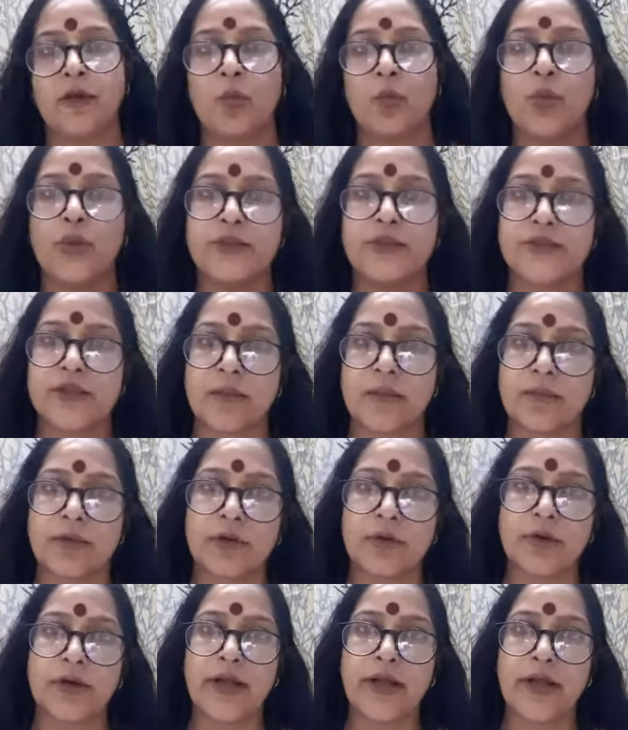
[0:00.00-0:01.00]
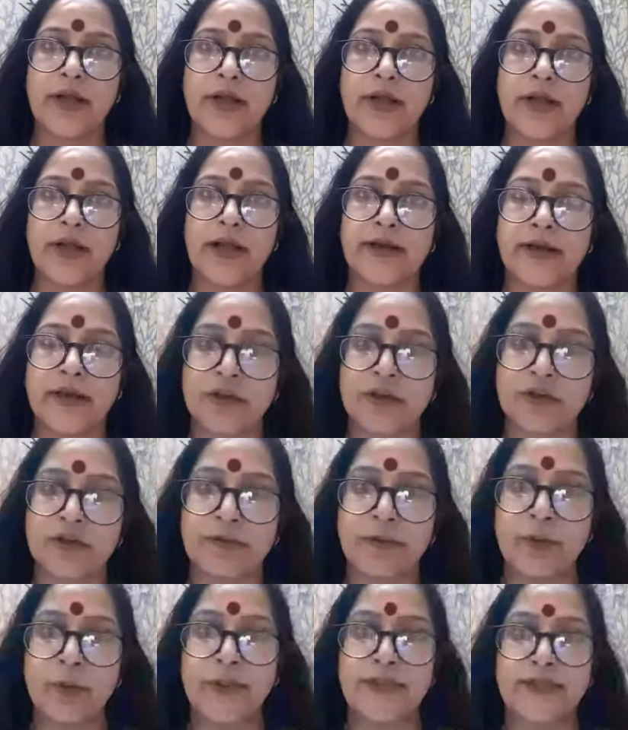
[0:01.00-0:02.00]
with some good and bad
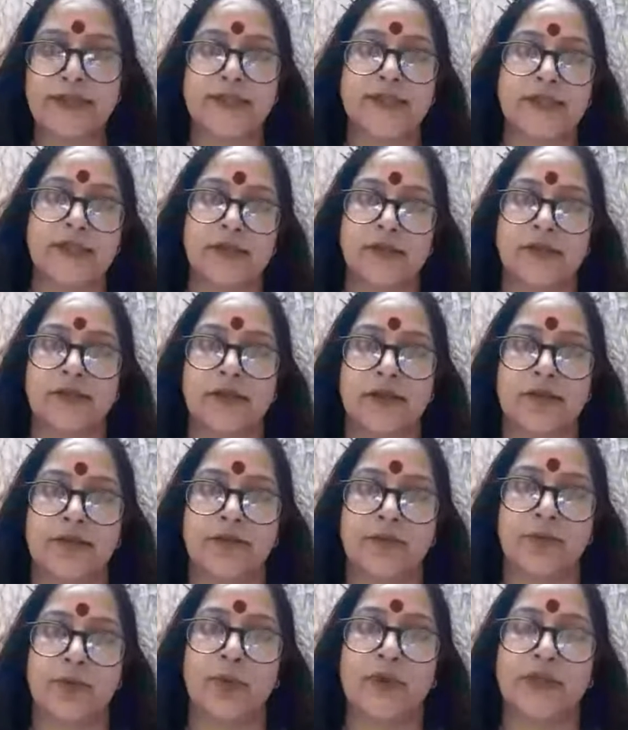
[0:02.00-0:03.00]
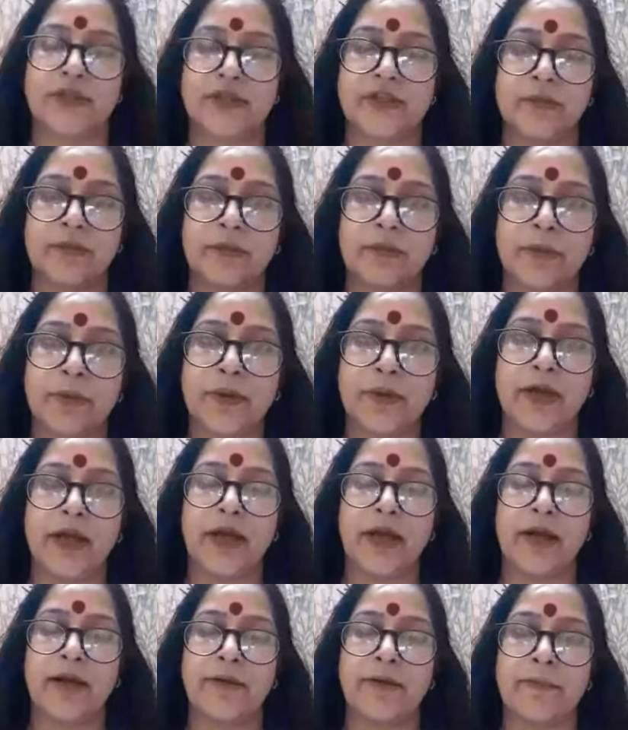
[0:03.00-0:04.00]
influences, with some good
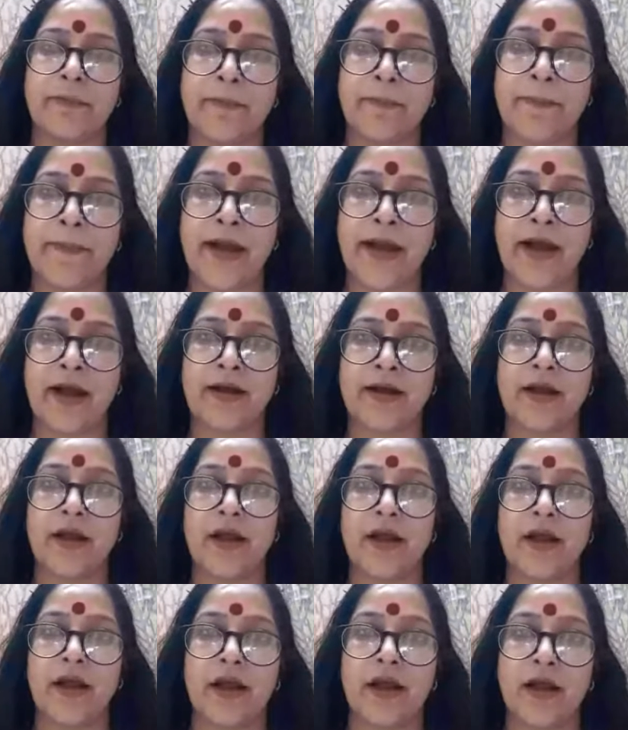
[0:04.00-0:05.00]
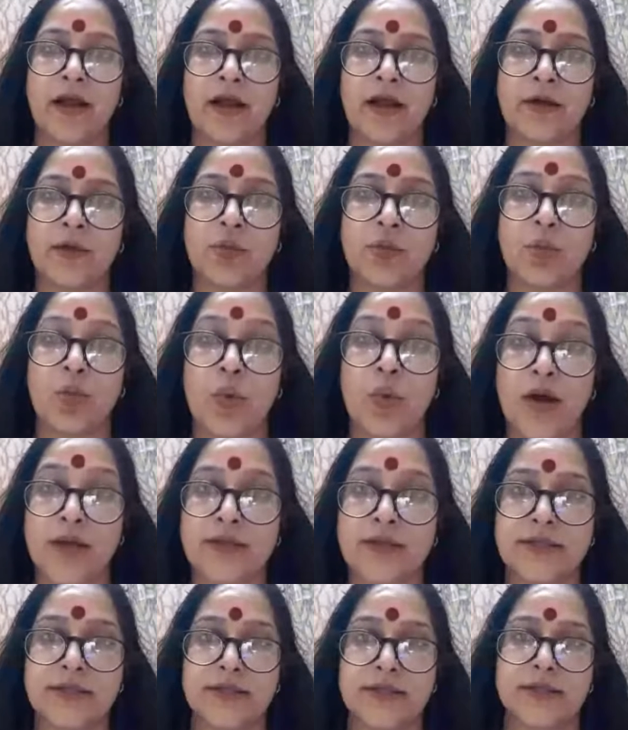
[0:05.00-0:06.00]
and bad
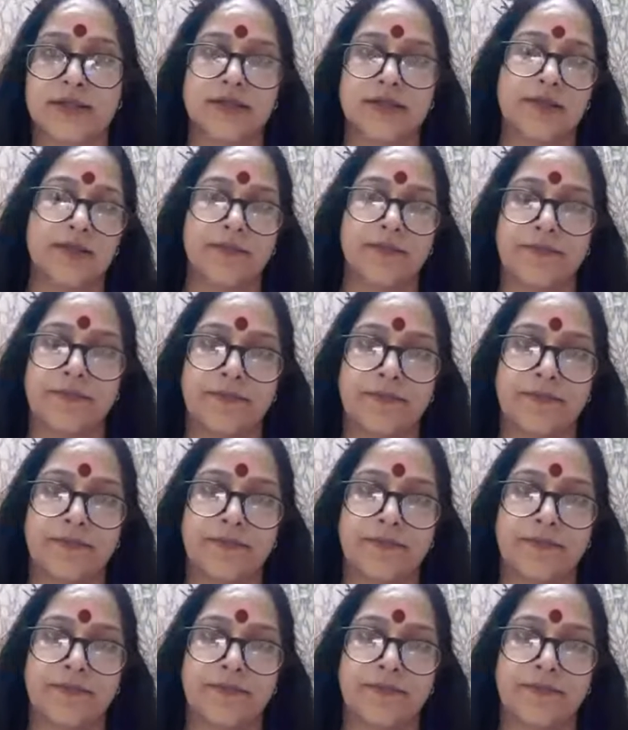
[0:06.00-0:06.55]
advances.